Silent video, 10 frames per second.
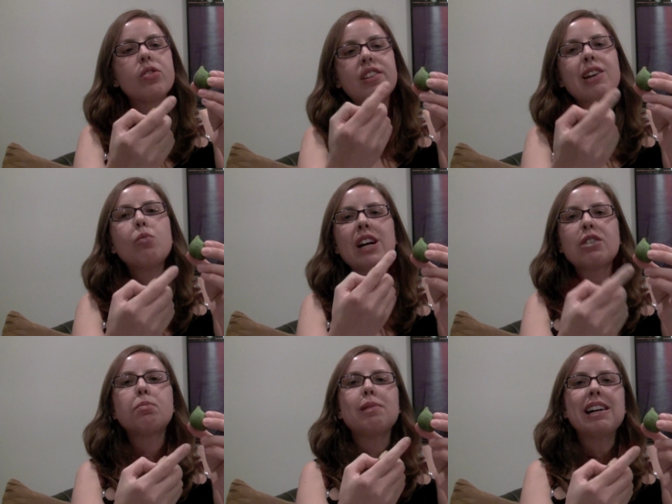the dead
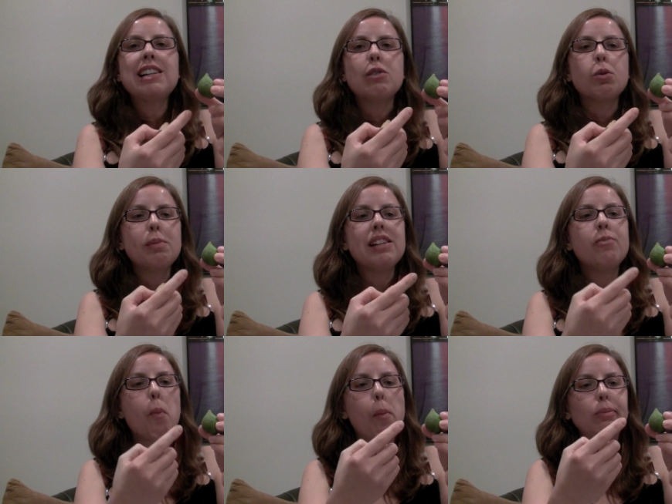wasp body will
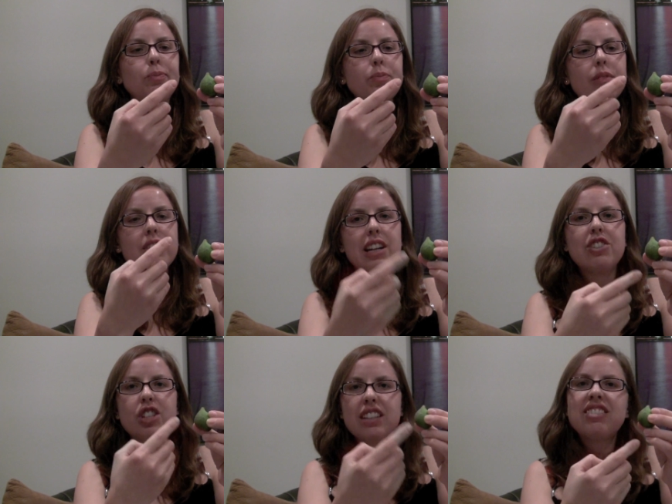be
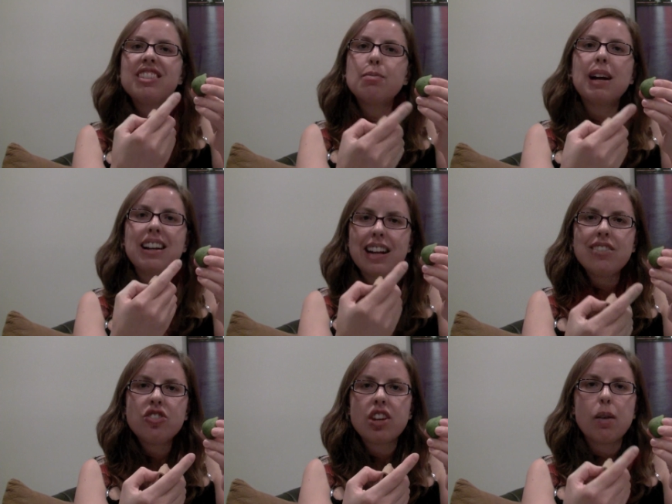digested by an
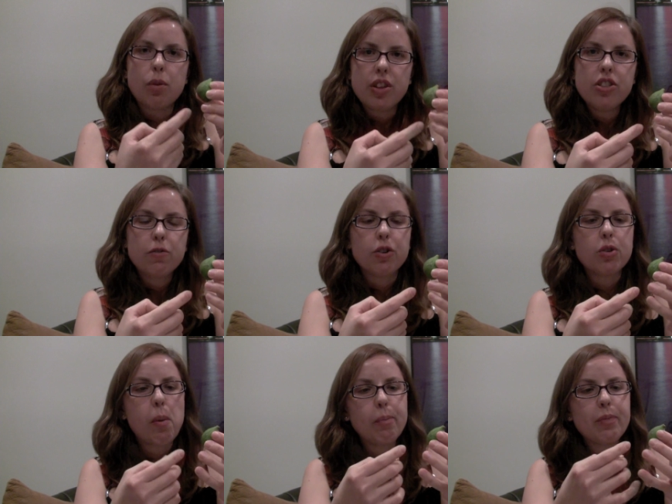enzyme within the fruit